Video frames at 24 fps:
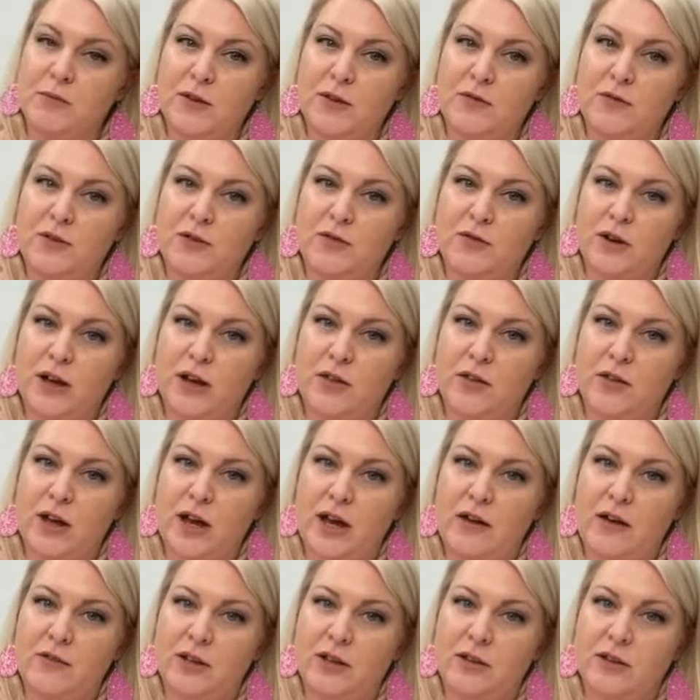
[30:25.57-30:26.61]
If you'd rather
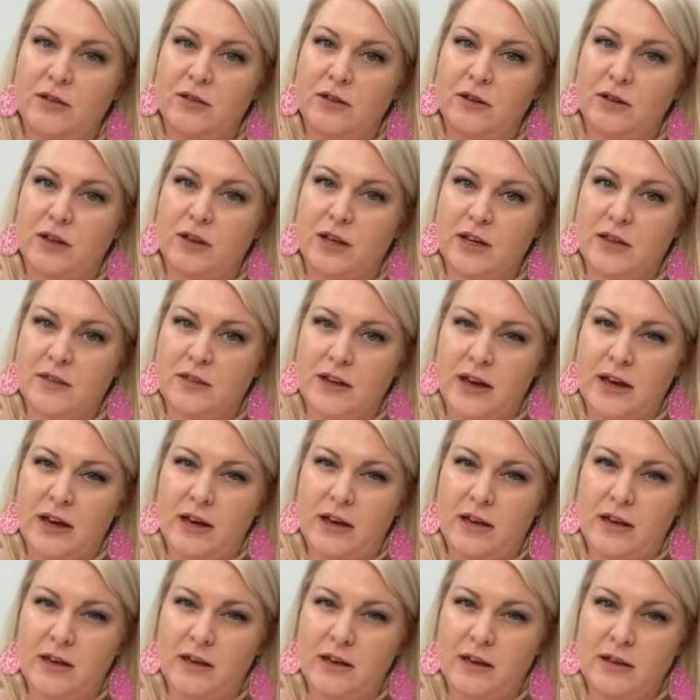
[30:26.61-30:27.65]
have it look like
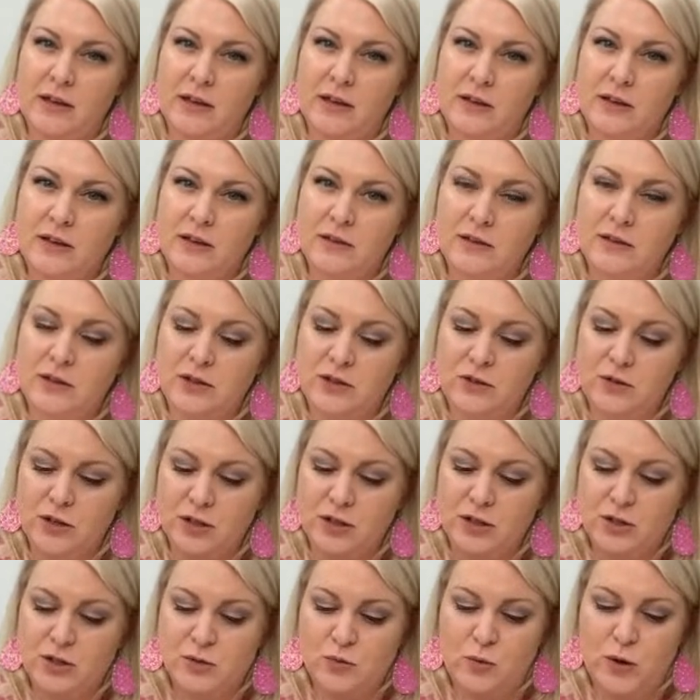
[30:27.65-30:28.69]
that, then you can
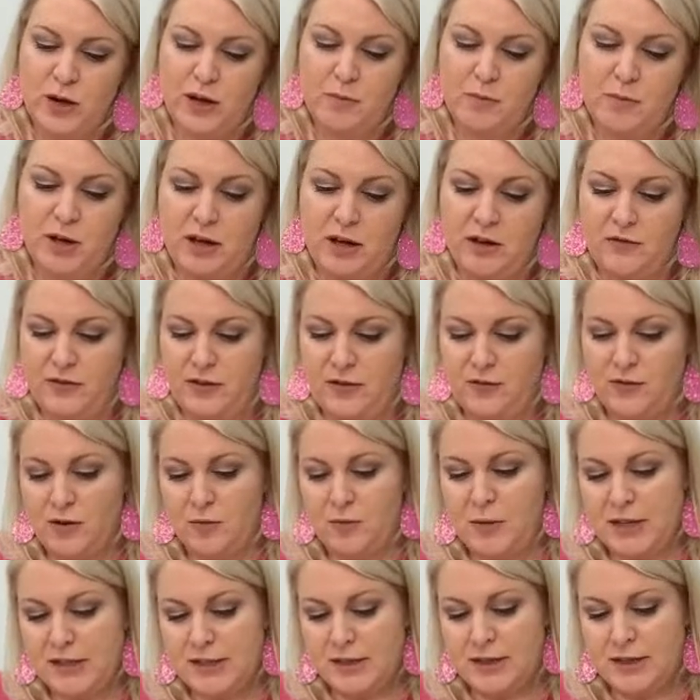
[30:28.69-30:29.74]
just wipe off if you're
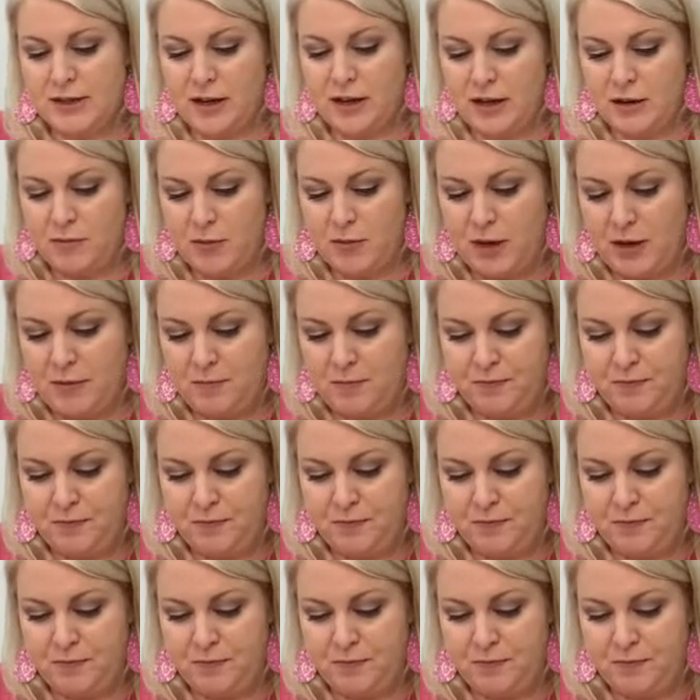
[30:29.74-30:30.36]
messy like me.